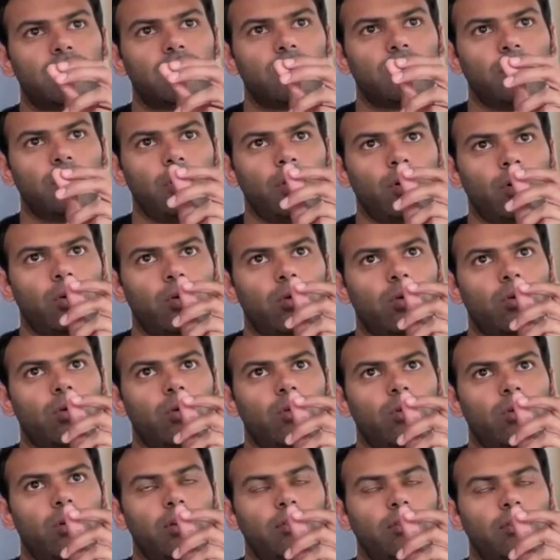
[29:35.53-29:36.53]

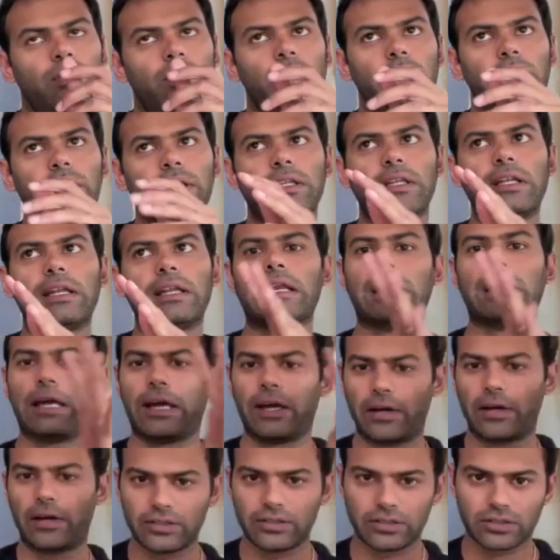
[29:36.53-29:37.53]
if you look at the
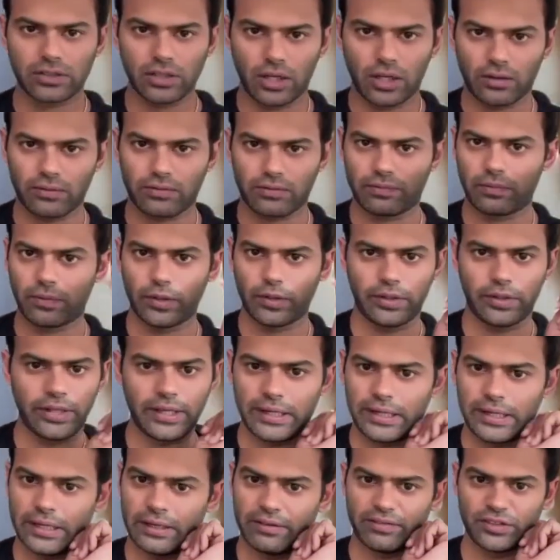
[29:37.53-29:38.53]
layers of,
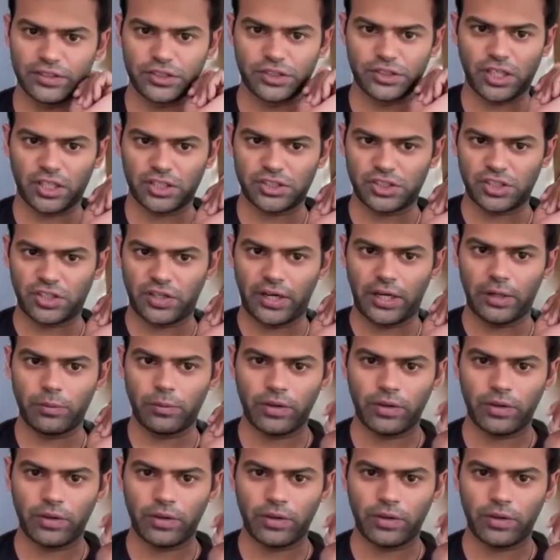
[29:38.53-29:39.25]
data infrastructure, right?